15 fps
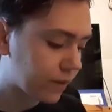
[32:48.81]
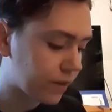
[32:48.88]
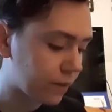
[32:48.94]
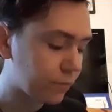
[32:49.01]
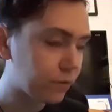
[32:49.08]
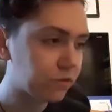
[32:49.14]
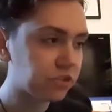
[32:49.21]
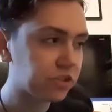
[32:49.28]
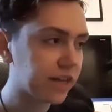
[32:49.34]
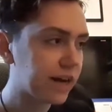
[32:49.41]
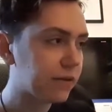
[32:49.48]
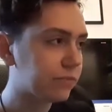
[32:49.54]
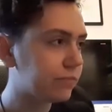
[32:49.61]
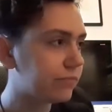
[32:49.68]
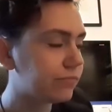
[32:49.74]
Then we were just
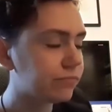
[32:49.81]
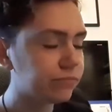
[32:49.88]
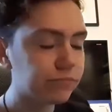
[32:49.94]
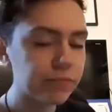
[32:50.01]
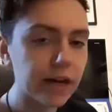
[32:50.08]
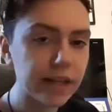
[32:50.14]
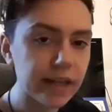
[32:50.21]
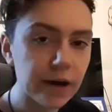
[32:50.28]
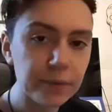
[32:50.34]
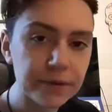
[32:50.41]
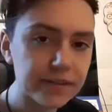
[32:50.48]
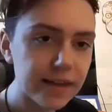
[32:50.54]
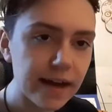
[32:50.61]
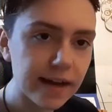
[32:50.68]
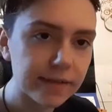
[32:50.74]
out, and that
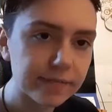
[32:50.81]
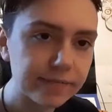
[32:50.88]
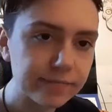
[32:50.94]
was that.